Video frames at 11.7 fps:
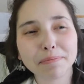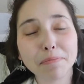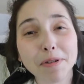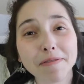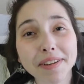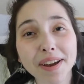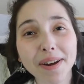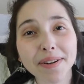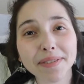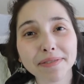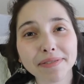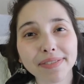moving
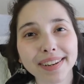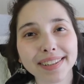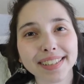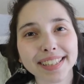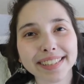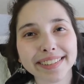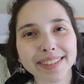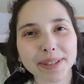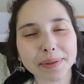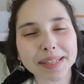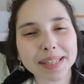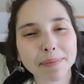off and
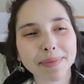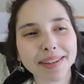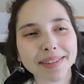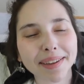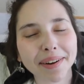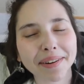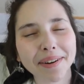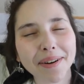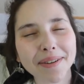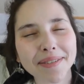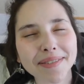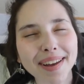doing some things on her
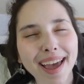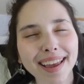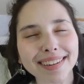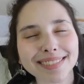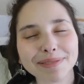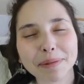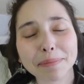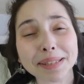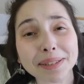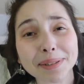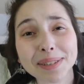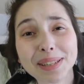own, and we'll
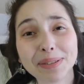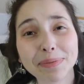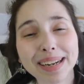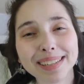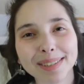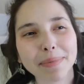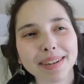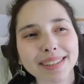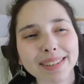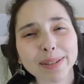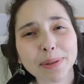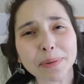miss her so much, but
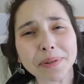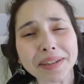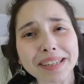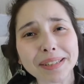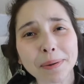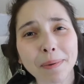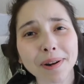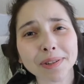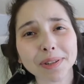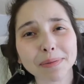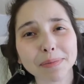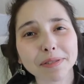it's so great to
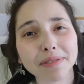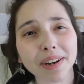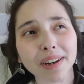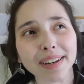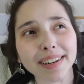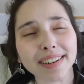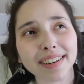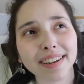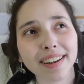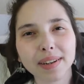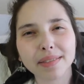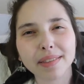watch her move on.
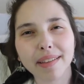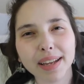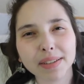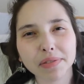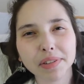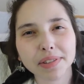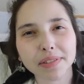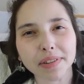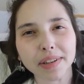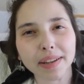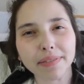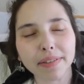And the last few years of
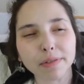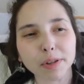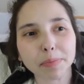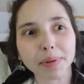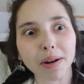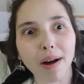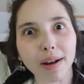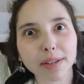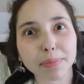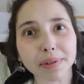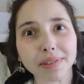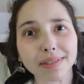her life have just been
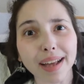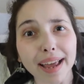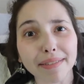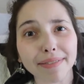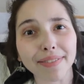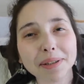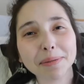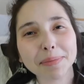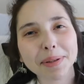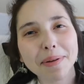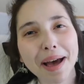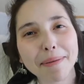hospital life, so I'm
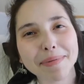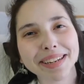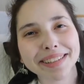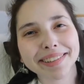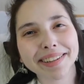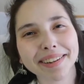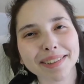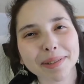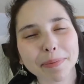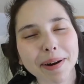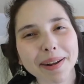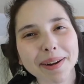so happy to see her
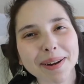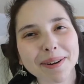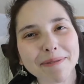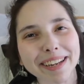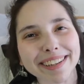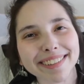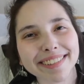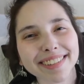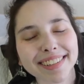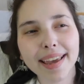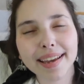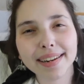spreading her wings
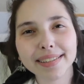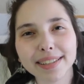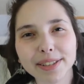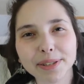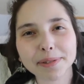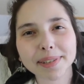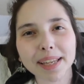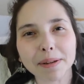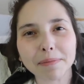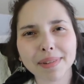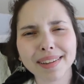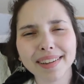and getting to do
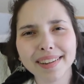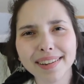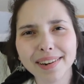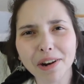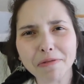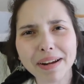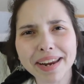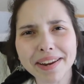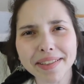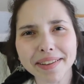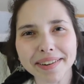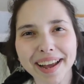some, you know,
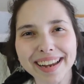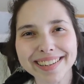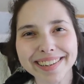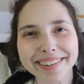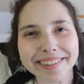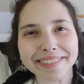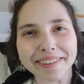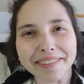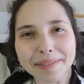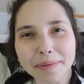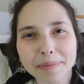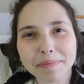regular nineteen year
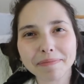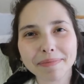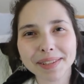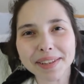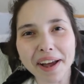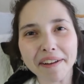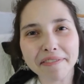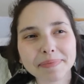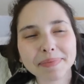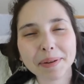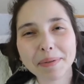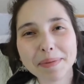old stuff.
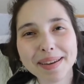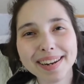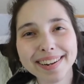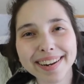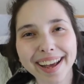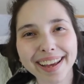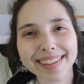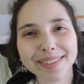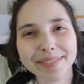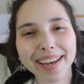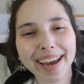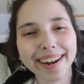We made it
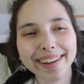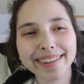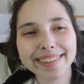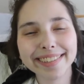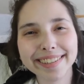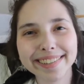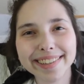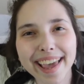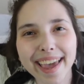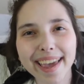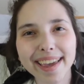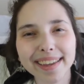nice. We had a little
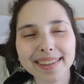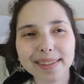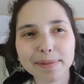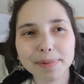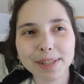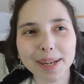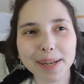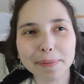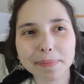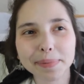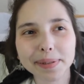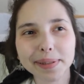cheesecake and some
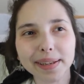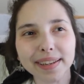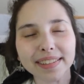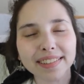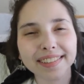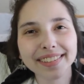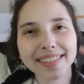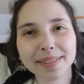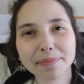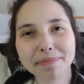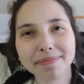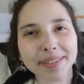chips and
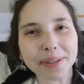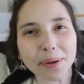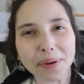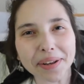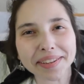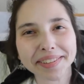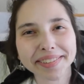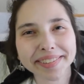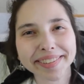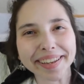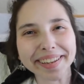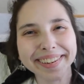some sodas,
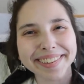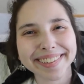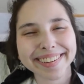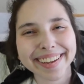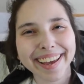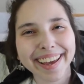and